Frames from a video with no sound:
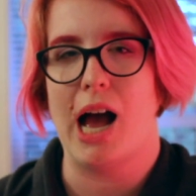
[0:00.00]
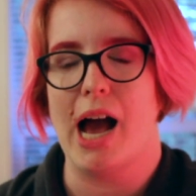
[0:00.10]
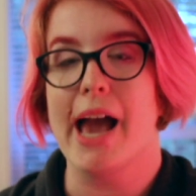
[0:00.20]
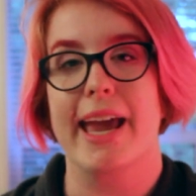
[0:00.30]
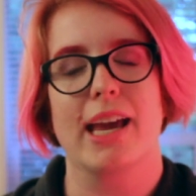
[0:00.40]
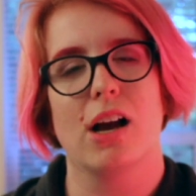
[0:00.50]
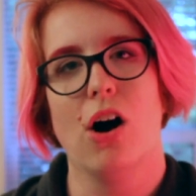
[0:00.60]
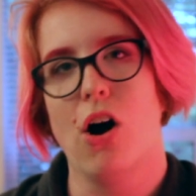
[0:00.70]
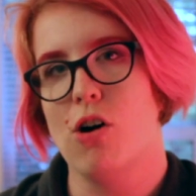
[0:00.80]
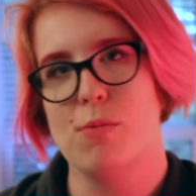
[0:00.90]
I
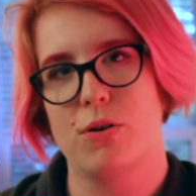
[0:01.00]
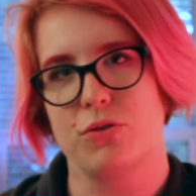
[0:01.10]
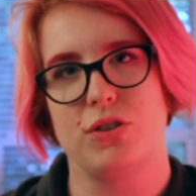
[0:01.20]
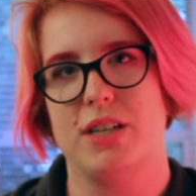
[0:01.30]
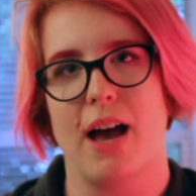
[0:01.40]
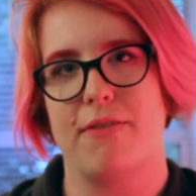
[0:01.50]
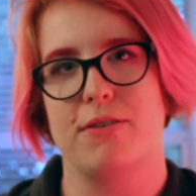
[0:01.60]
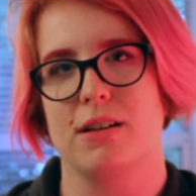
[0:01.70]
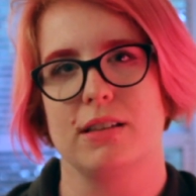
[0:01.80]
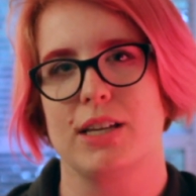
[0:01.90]
almost
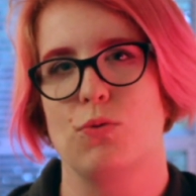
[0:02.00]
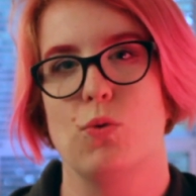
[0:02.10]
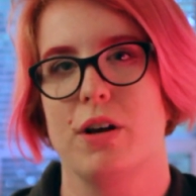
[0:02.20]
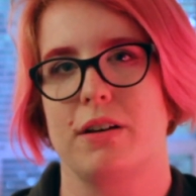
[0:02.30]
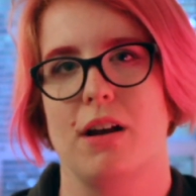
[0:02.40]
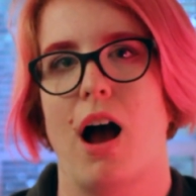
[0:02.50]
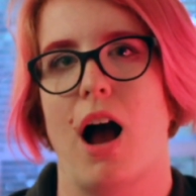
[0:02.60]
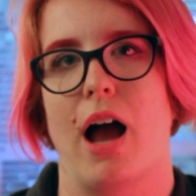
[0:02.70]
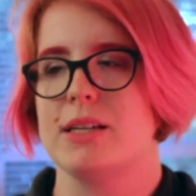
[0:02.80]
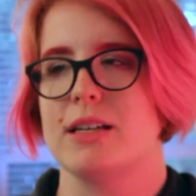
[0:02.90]
definitely would
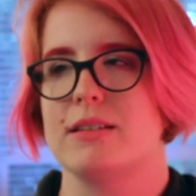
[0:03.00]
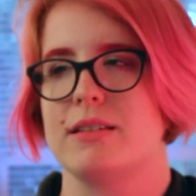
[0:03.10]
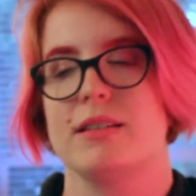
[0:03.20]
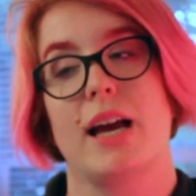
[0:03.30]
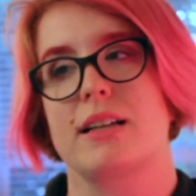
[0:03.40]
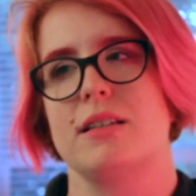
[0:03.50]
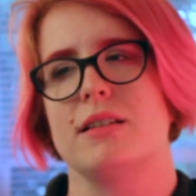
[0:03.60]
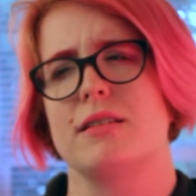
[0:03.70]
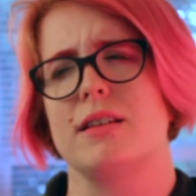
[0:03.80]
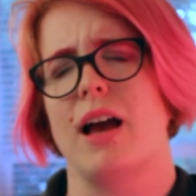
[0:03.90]
not, because sex
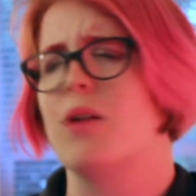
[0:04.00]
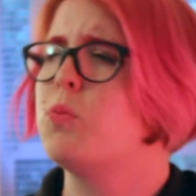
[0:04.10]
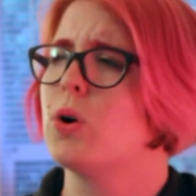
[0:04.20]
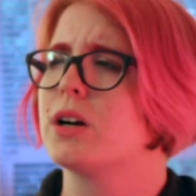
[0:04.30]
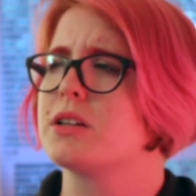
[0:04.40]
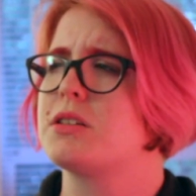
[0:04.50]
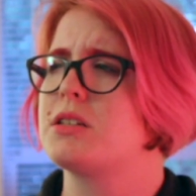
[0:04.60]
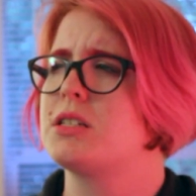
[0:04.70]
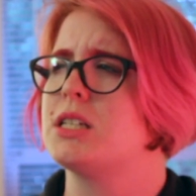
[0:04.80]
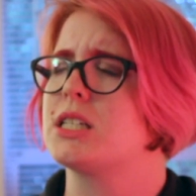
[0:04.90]
is at
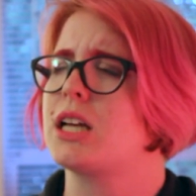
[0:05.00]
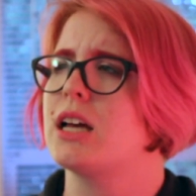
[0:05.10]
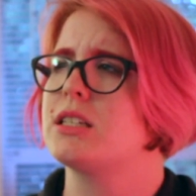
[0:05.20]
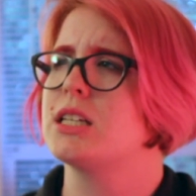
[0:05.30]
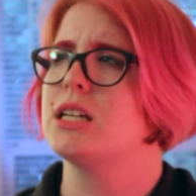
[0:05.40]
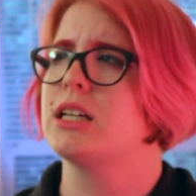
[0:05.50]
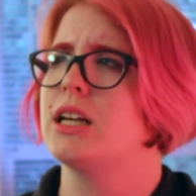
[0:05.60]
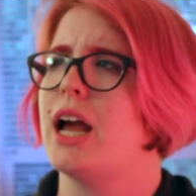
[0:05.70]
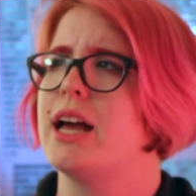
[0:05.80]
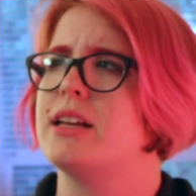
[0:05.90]
worst
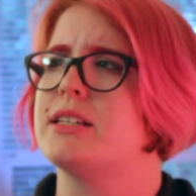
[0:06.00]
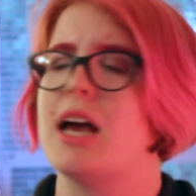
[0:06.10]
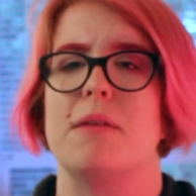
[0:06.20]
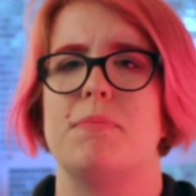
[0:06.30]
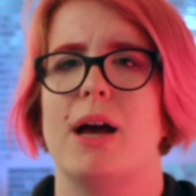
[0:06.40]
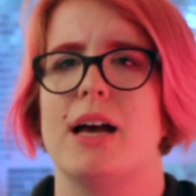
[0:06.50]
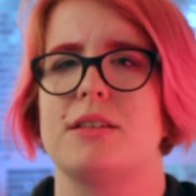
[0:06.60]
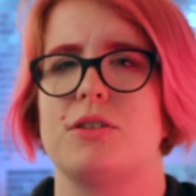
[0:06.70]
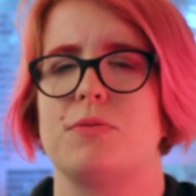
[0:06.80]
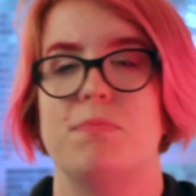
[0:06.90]
disgusting and at
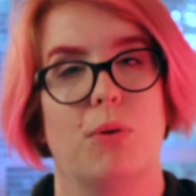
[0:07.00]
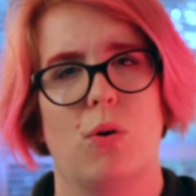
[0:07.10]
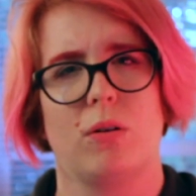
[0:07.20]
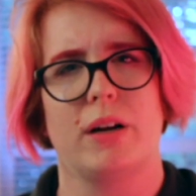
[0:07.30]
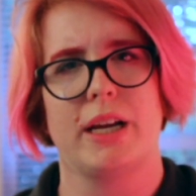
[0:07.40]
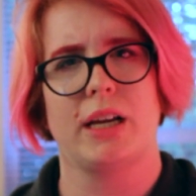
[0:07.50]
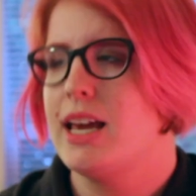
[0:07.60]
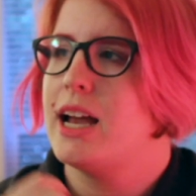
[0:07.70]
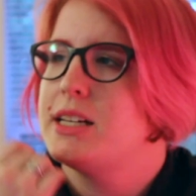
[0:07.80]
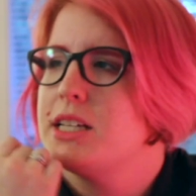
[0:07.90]
best boring.
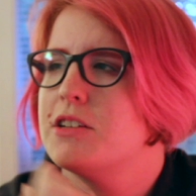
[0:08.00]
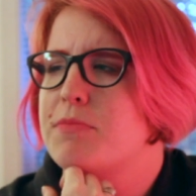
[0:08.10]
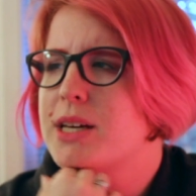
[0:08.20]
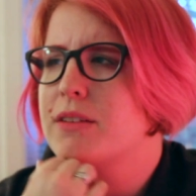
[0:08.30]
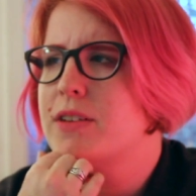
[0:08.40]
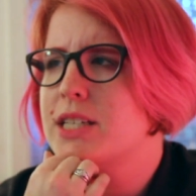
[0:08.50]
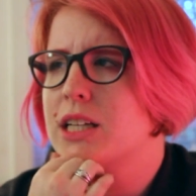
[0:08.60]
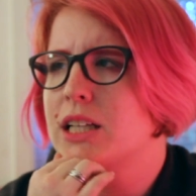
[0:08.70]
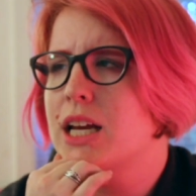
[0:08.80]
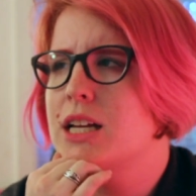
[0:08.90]
The idea of being
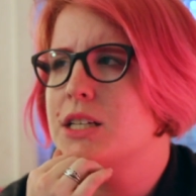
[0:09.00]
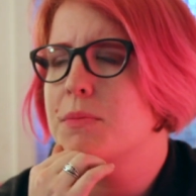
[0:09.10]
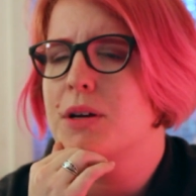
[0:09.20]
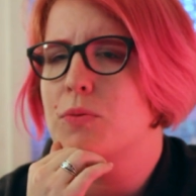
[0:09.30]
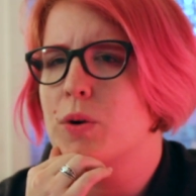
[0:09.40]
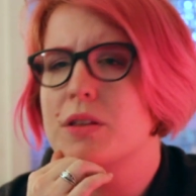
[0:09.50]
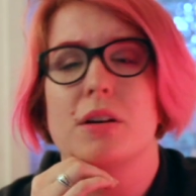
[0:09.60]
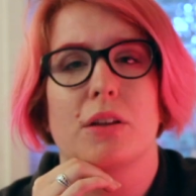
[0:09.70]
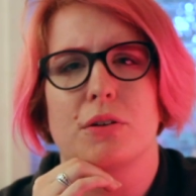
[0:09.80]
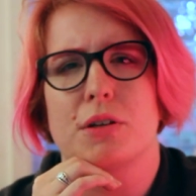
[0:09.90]
physically intimate with
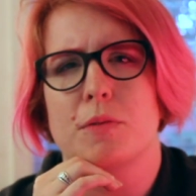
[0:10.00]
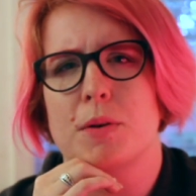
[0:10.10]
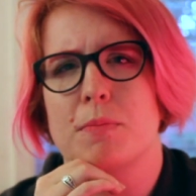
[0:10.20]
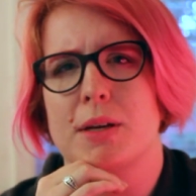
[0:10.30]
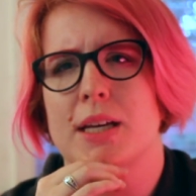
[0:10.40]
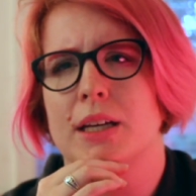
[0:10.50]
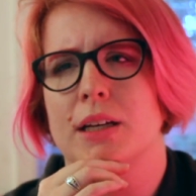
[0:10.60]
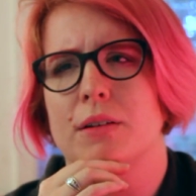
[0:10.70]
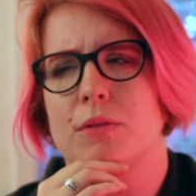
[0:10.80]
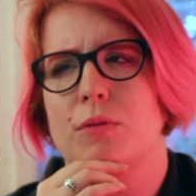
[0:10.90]
another human
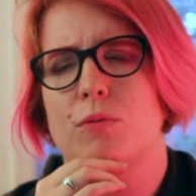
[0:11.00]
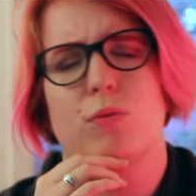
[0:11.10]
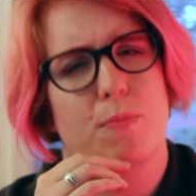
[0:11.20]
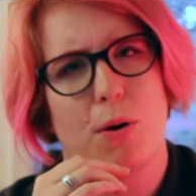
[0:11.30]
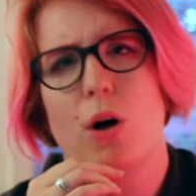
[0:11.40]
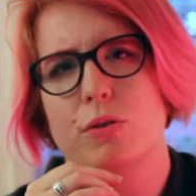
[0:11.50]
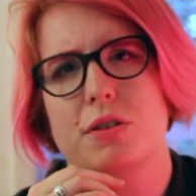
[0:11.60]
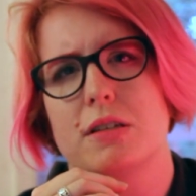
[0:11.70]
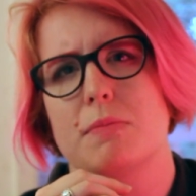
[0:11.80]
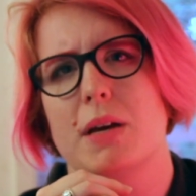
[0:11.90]
being
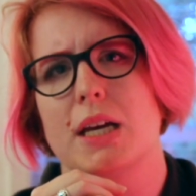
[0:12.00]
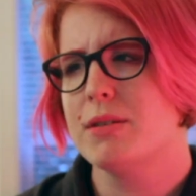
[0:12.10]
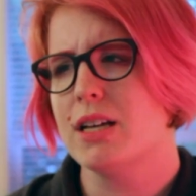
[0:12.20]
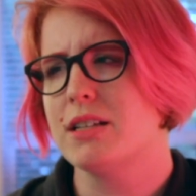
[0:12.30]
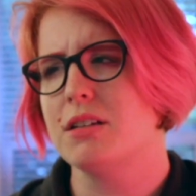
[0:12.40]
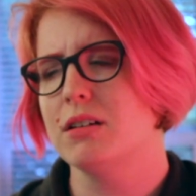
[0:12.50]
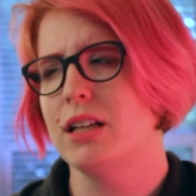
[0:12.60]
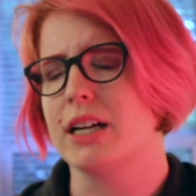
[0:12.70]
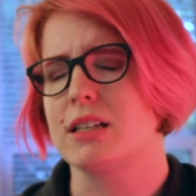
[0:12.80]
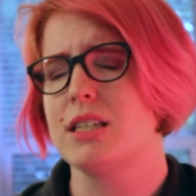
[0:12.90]
repulses me. Besides, there
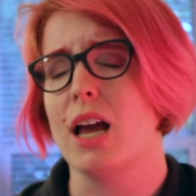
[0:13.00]
are like